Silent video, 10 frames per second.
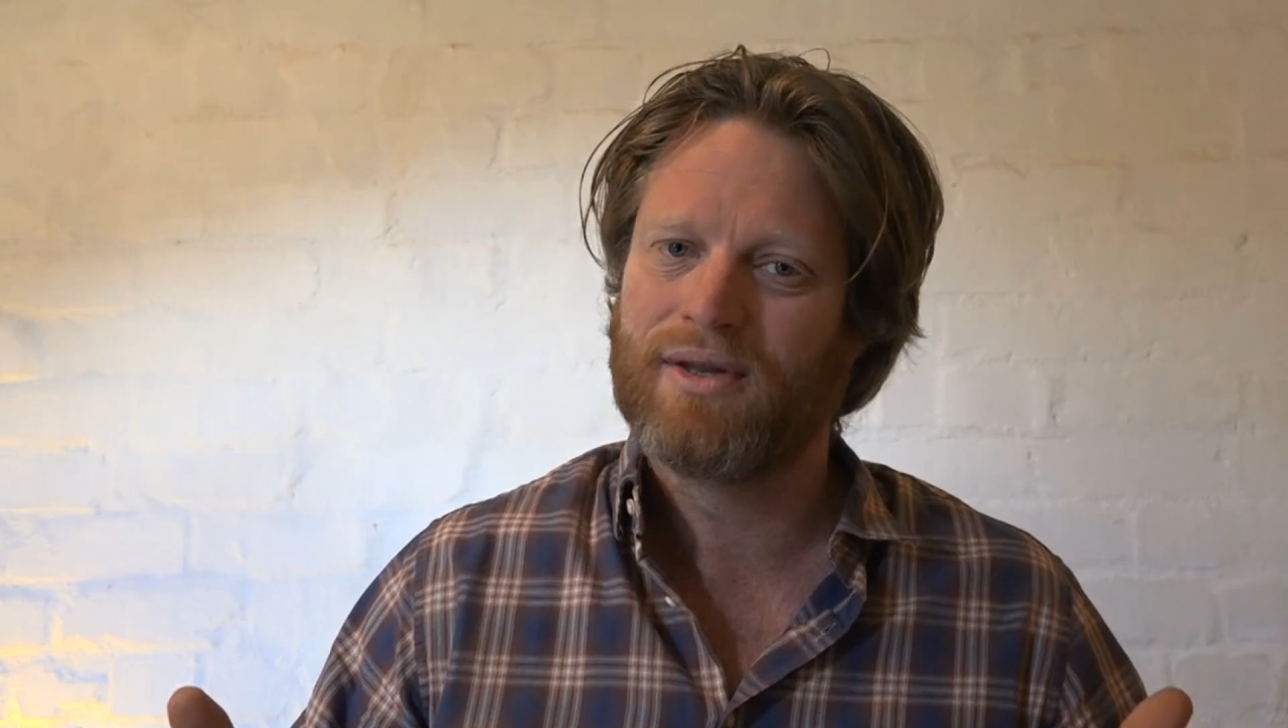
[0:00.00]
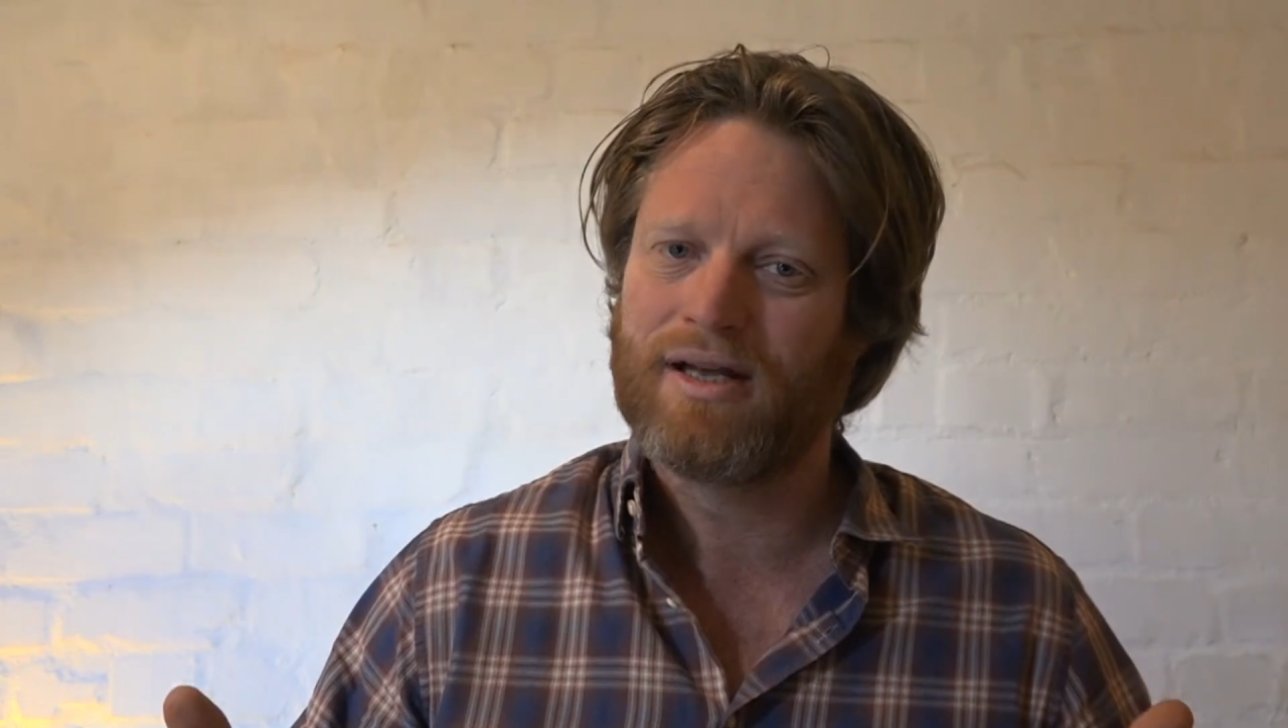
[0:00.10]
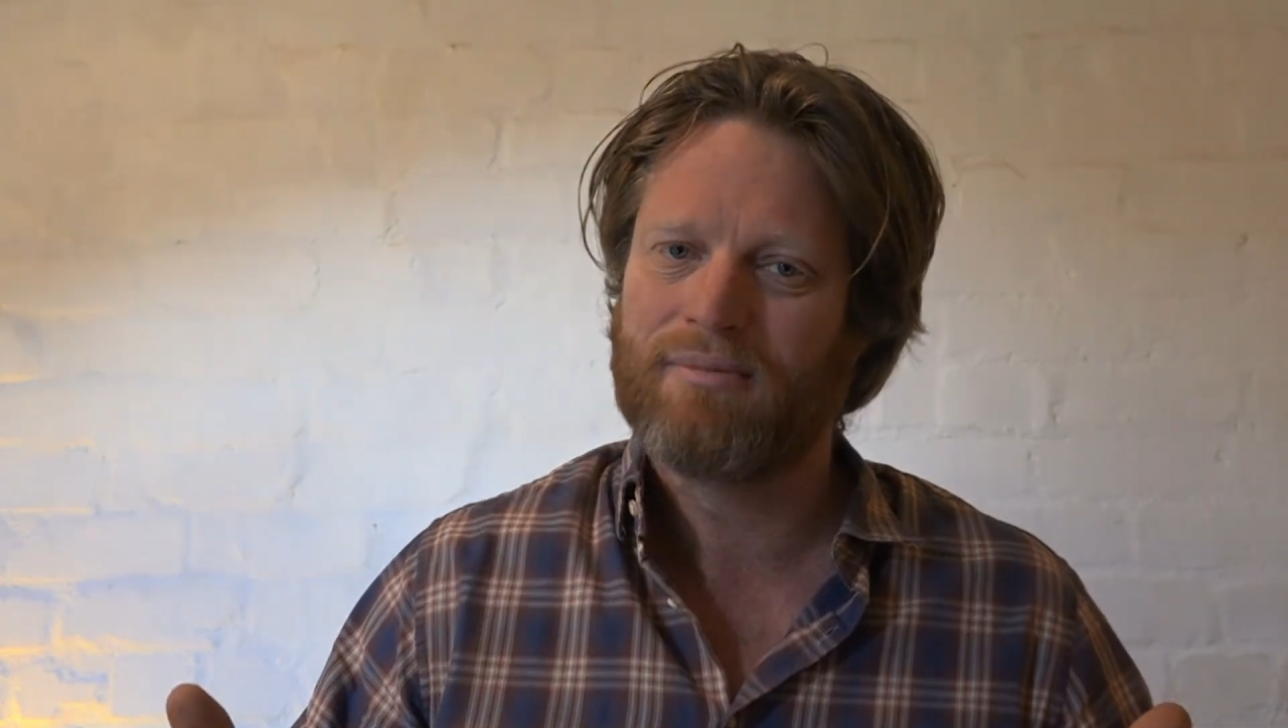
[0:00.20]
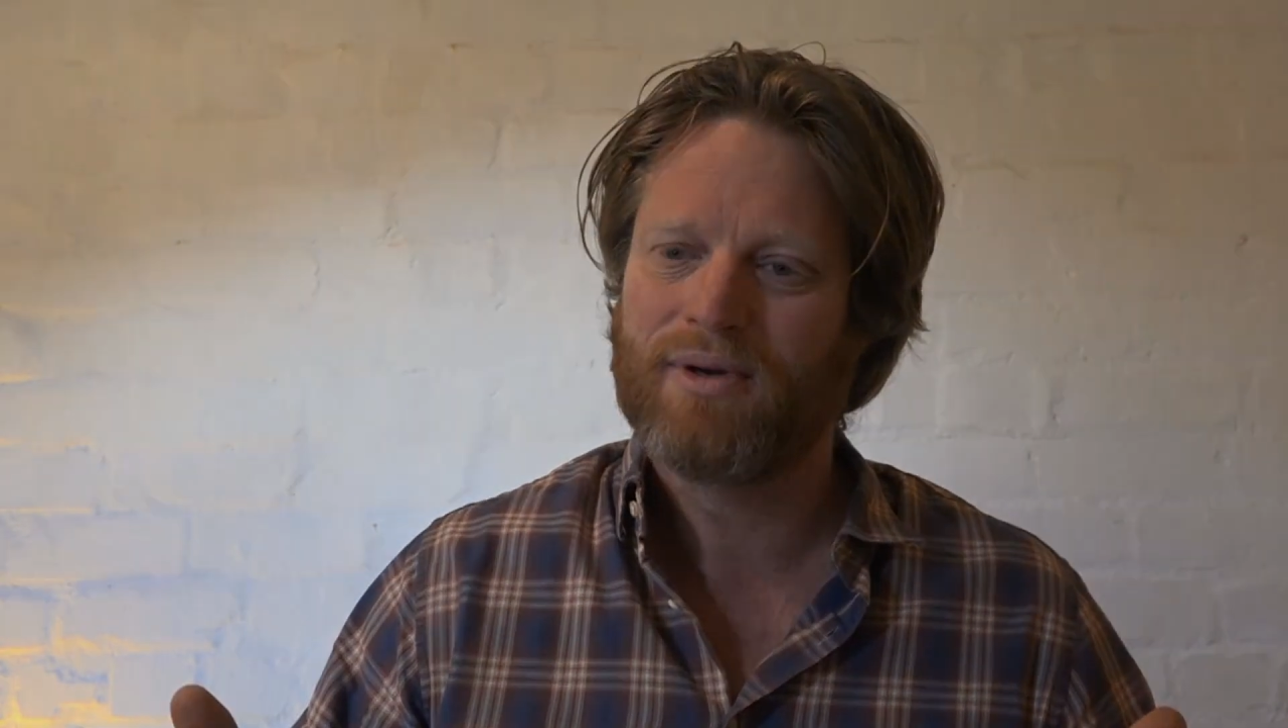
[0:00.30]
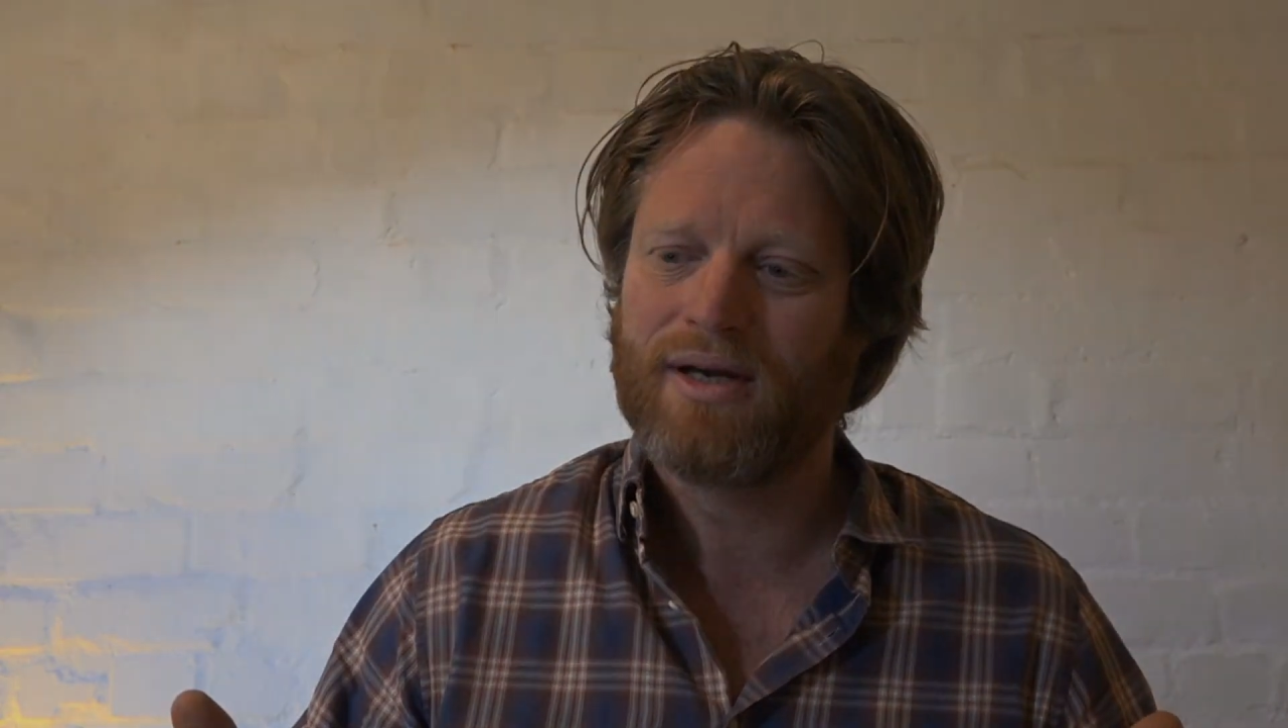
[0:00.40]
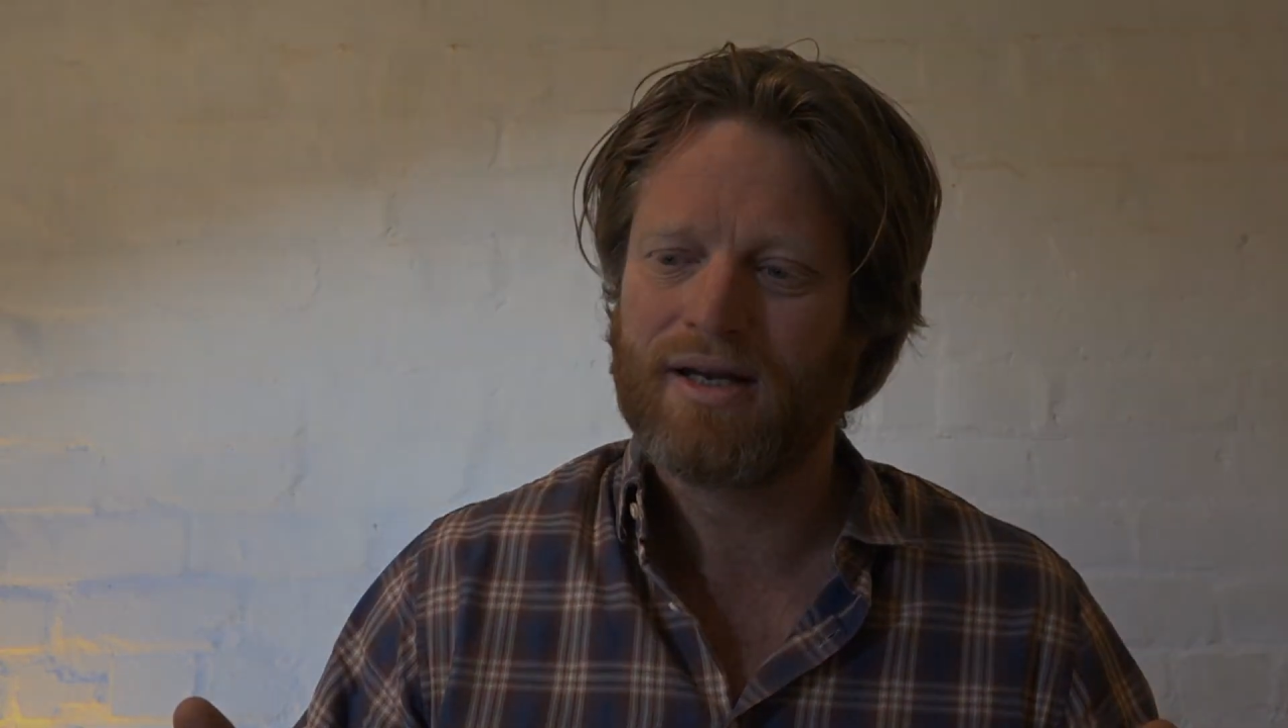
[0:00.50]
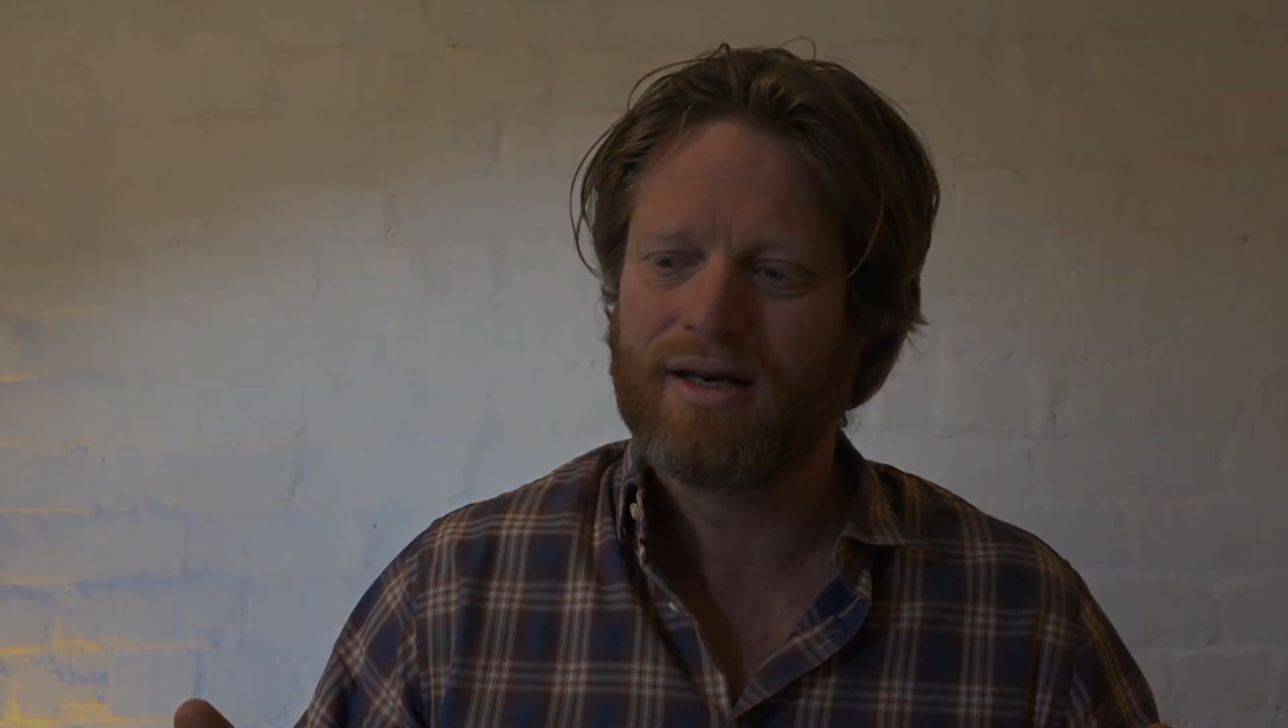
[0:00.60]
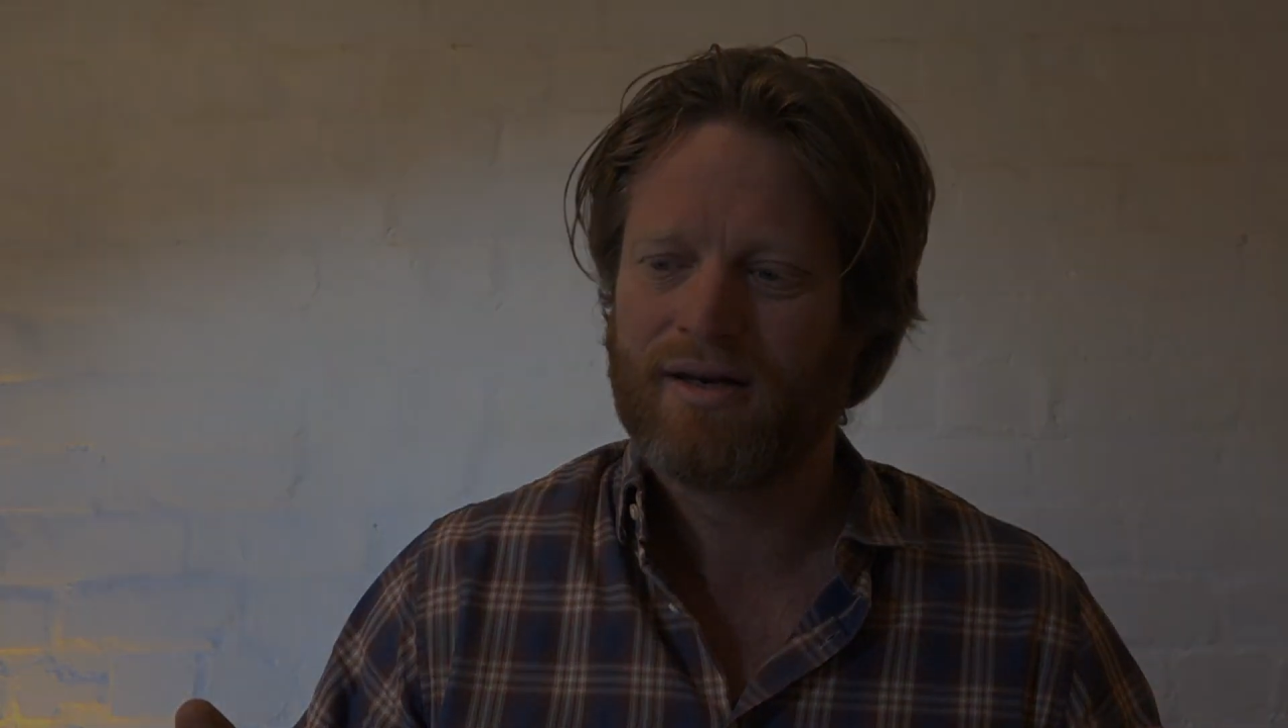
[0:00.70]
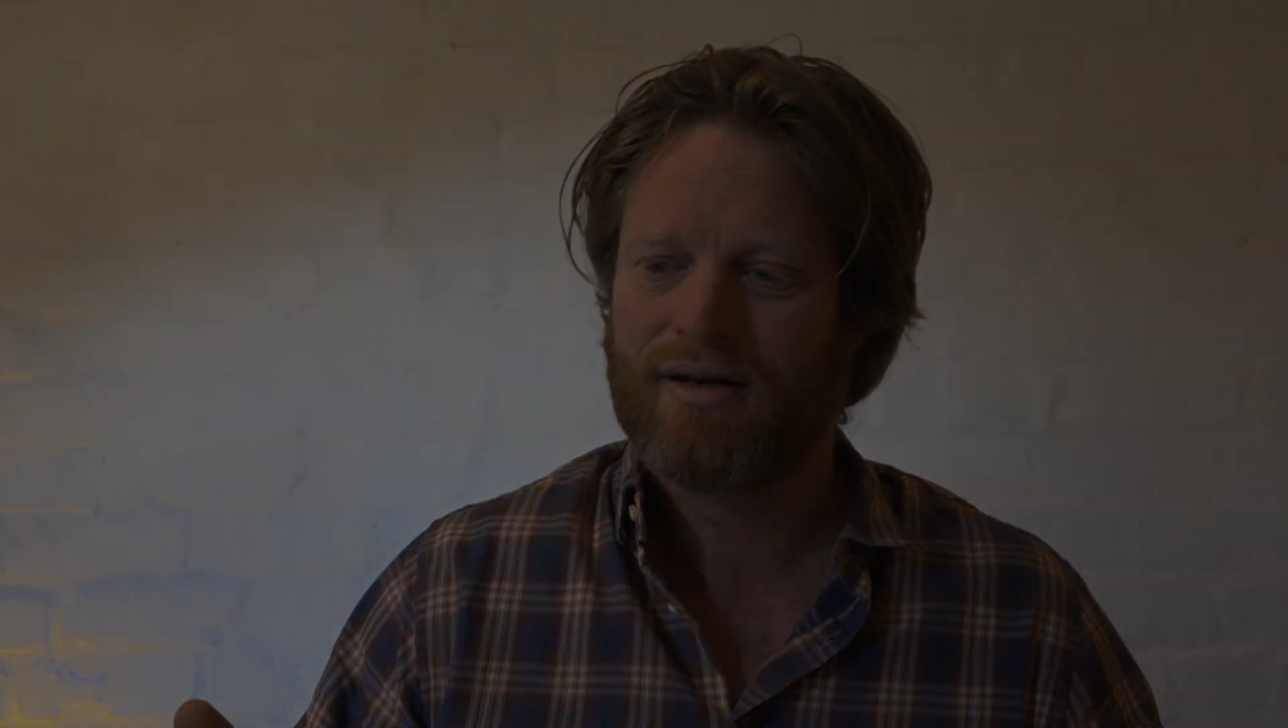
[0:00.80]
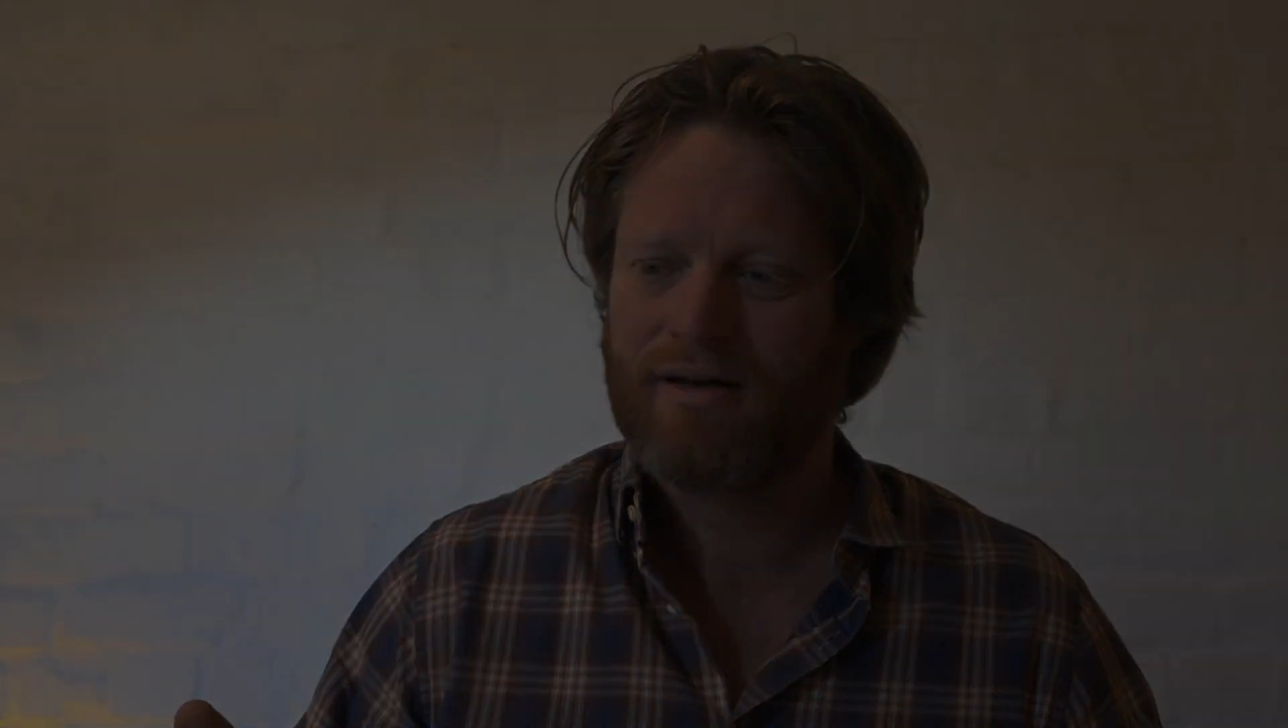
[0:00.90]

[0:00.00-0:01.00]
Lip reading: that bad.